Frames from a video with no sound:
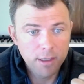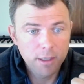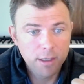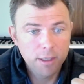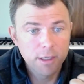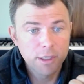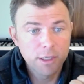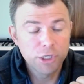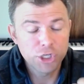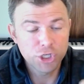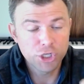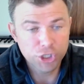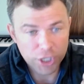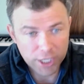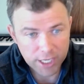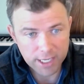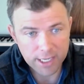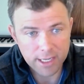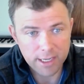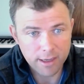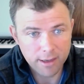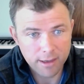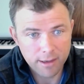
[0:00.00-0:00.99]

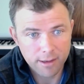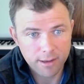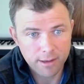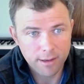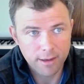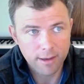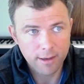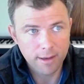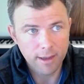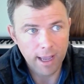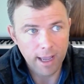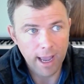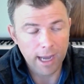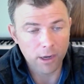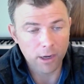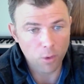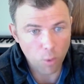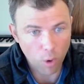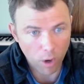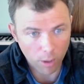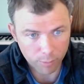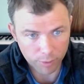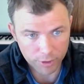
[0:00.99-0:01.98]
she had
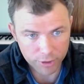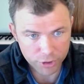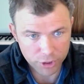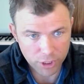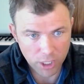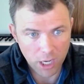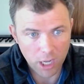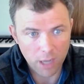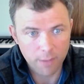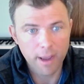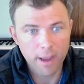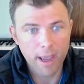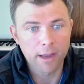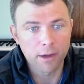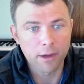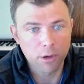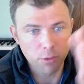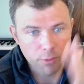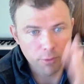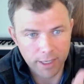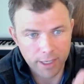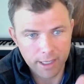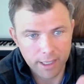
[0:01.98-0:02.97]
a corporate job
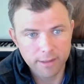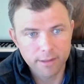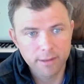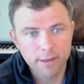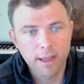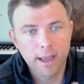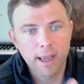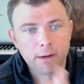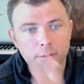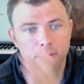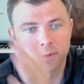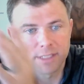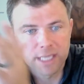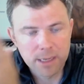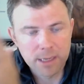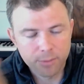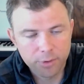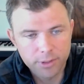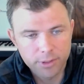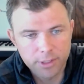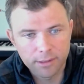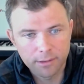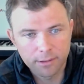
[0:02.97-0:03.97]
and quit and was
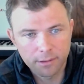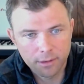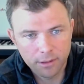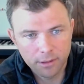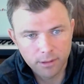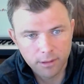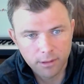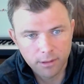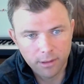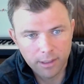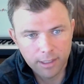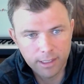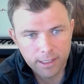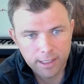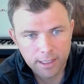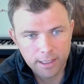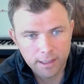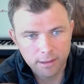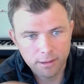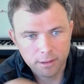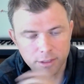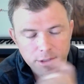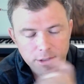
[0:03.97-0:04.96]
able to
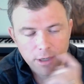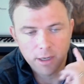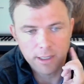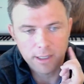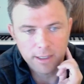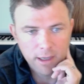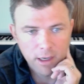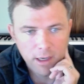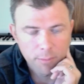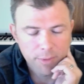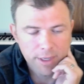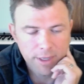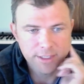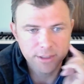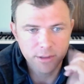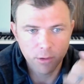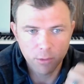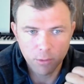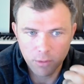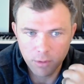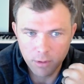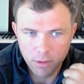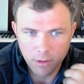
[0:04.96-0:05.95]
start a company.
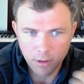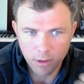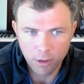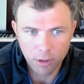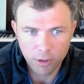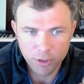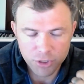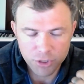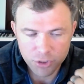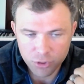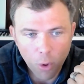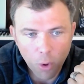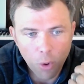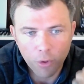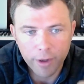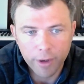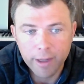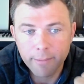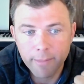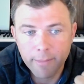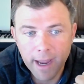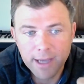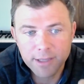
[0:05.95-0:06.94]
So her
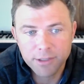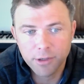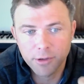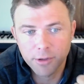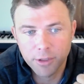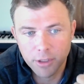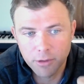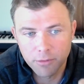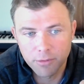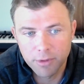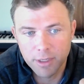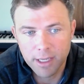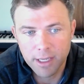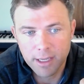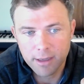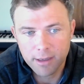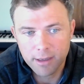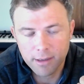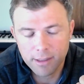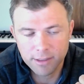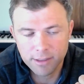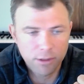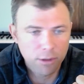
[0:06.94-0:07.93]
story makes her
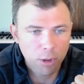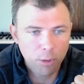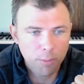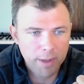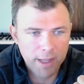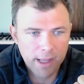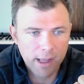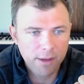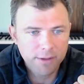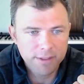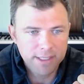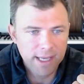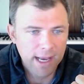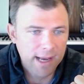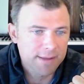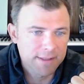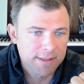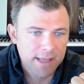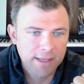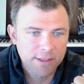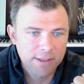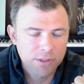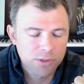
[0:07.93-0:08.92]
unique because nobody else
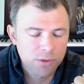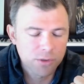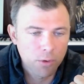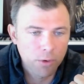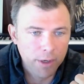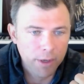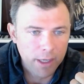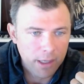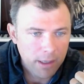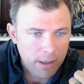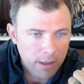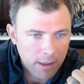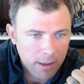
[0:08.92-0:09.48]
has that story.